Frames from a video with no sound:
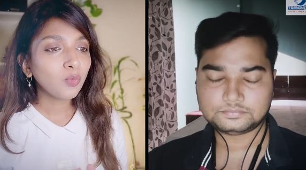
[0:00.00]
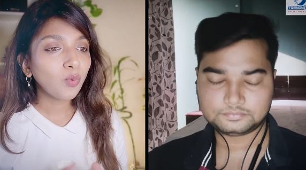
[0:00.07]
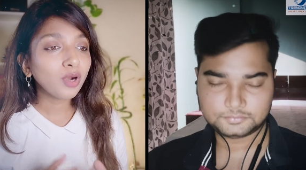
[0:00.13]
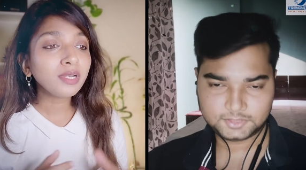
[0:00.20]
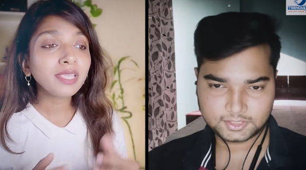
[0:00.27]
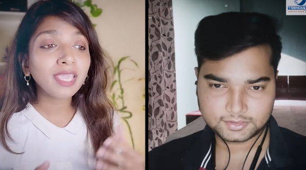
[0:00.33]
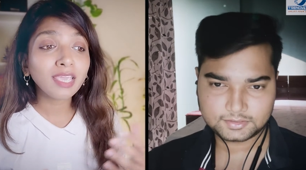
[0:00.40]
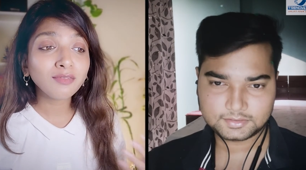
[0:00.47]

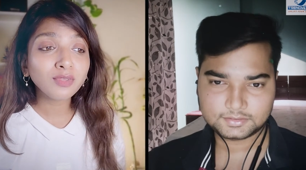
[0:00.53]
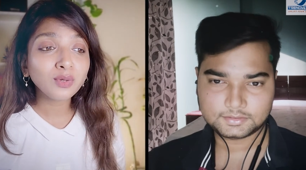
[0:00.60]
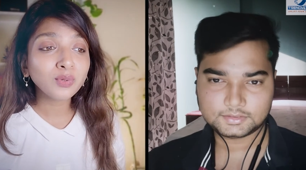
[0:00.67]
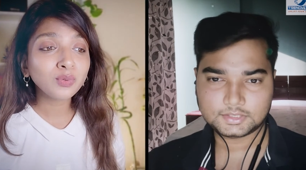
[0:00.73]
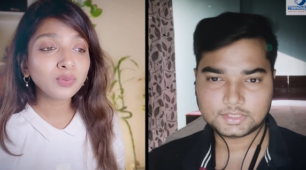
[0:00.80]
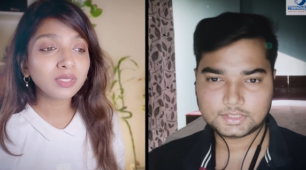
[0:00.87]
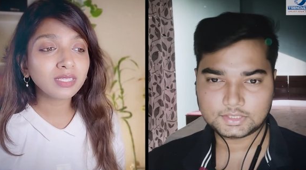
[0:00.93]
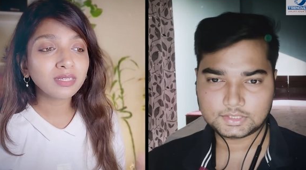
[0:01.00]
Speaker 1: What gave
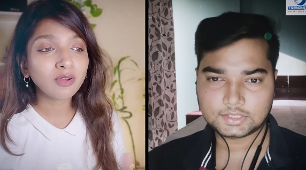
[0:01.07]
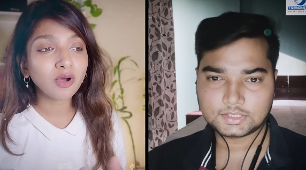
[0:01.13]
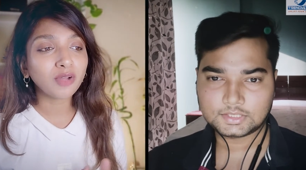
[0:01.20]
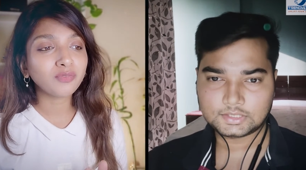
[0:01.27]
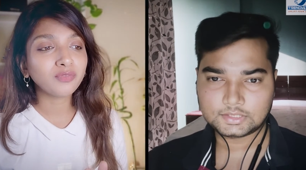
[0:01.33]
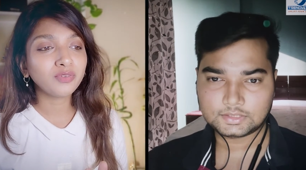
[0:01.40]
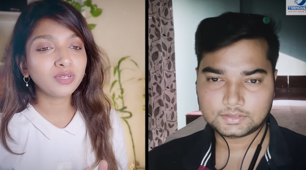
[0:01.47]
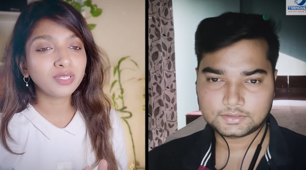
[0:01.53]
you the
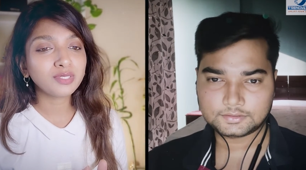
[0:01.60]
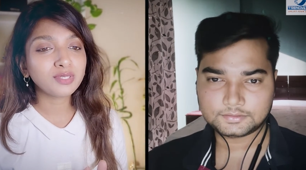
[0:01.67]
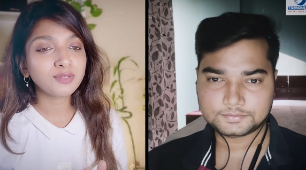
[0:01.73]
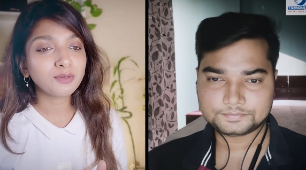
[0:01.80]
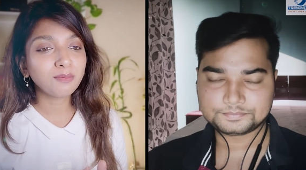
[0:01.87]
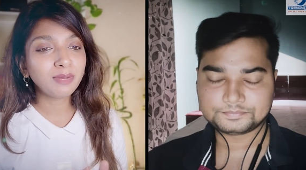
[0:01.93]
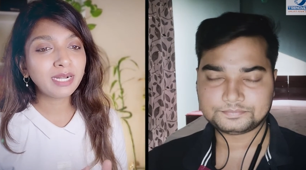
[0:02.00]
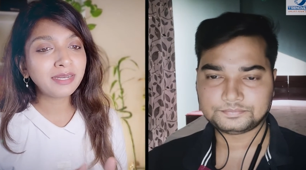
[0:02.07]
confidence
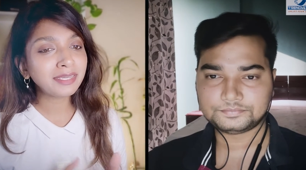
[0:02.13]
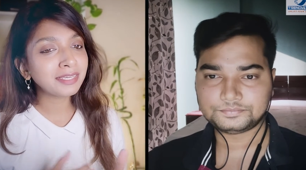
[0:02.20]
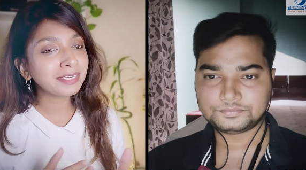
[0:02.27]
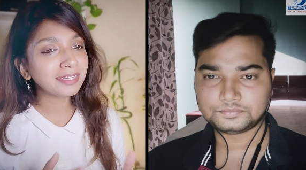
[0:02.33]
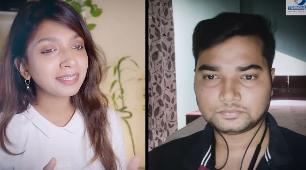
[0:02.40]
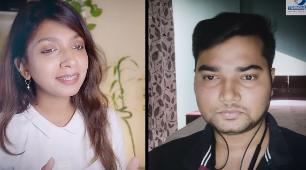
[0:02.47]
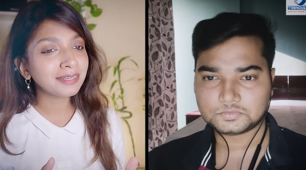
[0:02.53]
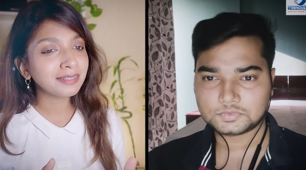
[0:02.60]
to build a
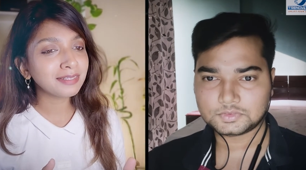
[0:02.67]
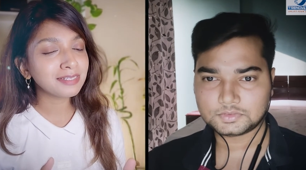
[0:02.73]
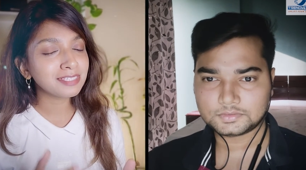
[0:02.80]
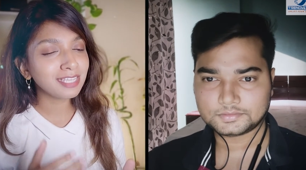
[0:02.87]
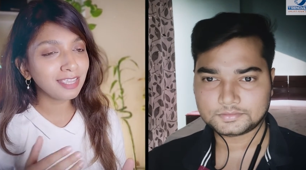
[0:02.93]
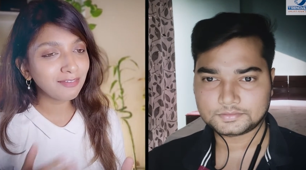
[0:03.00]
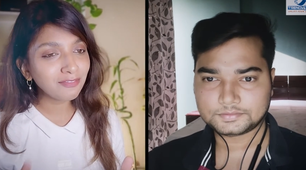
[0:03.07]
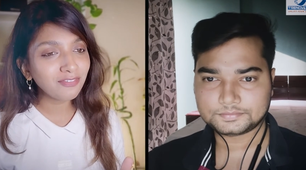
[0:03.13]
career in the
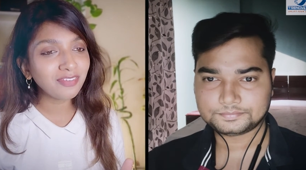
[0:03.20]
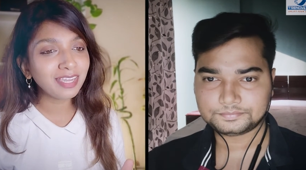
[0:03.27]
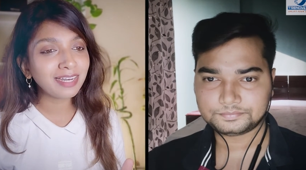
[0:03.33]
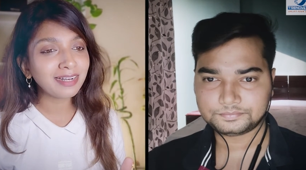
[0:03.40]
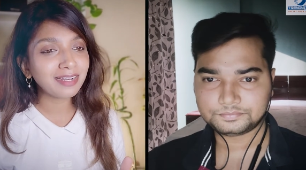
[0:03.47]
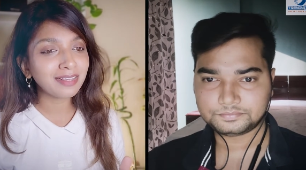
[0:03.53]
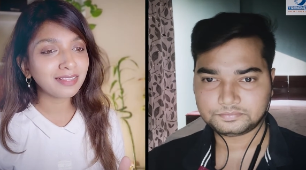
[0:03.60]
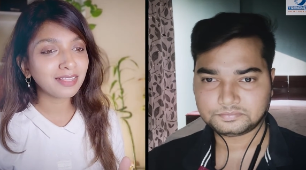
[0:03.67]
same
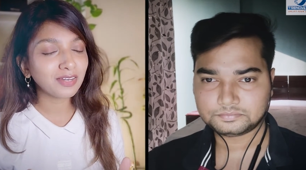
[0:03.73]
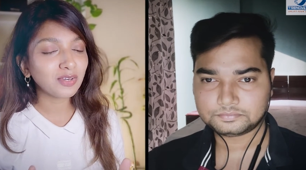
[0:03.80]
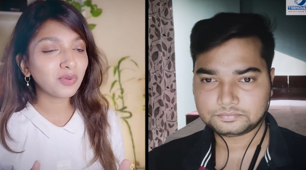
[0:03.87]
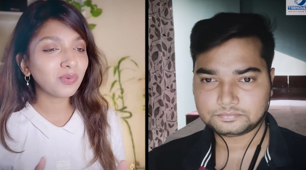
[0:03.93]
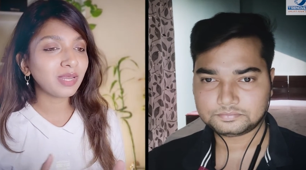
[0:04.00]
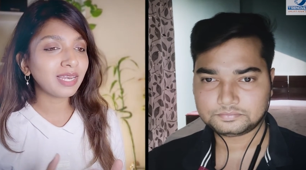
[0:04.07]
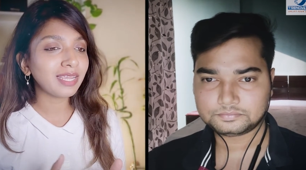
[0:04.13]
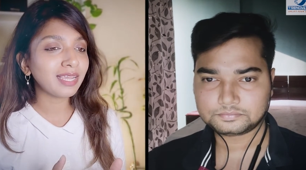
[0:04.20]
field that
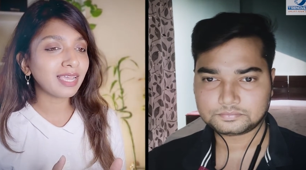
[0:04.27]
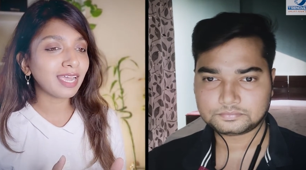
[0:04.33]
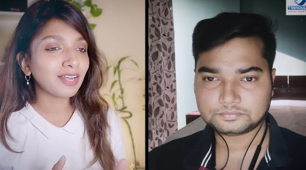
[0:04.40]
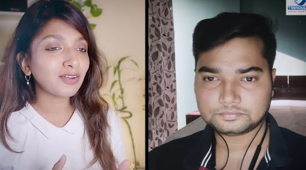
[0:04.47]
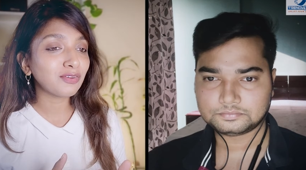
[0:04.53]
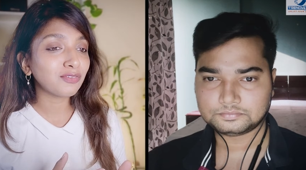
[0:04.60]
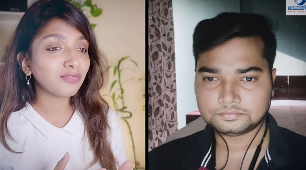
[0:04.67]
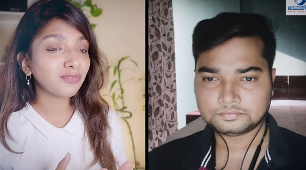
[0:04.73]
you were like
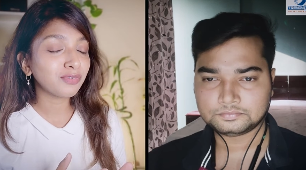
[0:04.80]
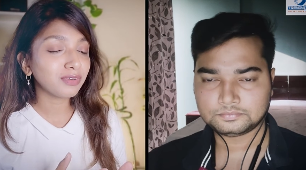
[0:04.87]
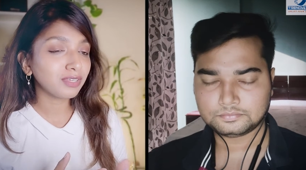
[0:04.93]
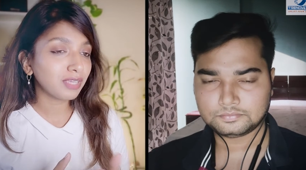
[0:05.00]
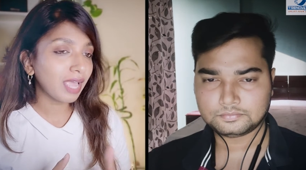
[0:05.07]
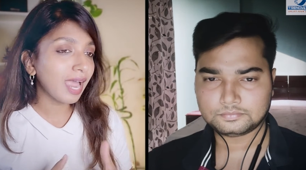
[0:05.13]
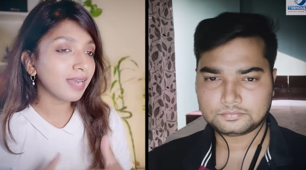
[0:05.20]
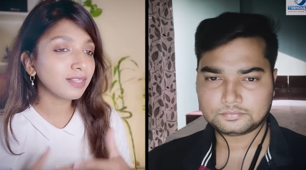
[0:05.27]
kind of
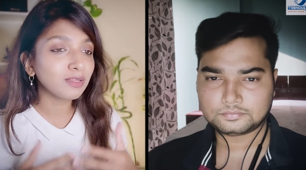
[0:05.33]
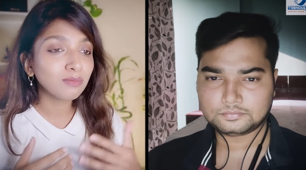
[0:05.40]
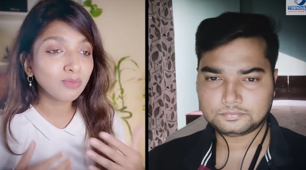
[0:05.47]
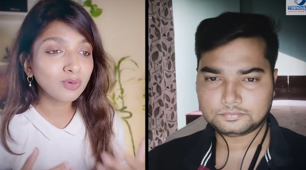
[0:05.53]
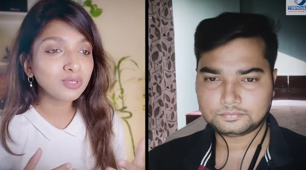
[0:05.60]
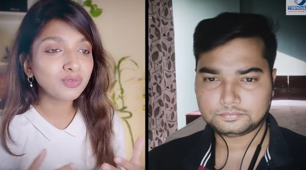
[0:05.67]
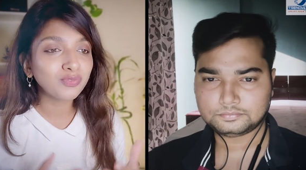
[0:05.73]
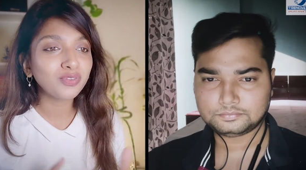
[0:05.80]
had the
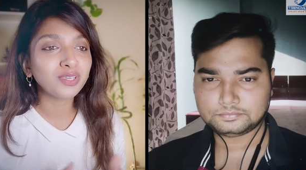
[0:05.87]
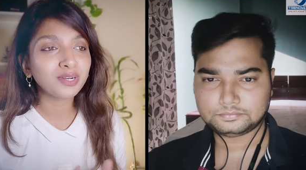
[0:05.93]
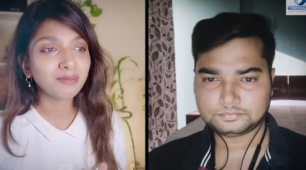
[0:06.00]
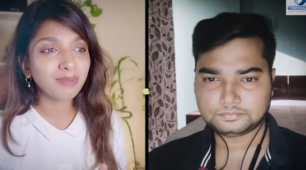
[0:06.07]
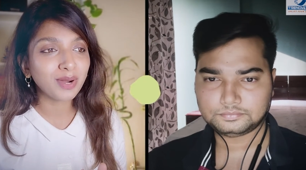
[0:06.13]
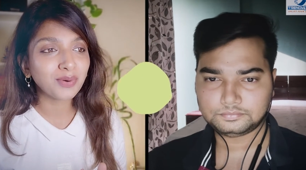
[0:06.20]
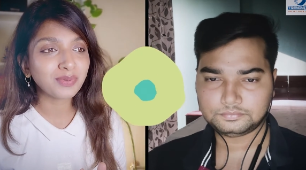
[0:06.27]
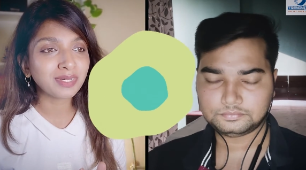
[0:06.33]
most
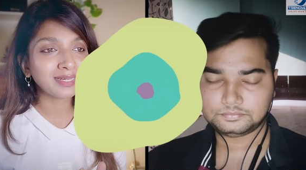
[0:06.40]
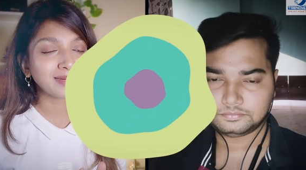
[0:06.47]
fear about?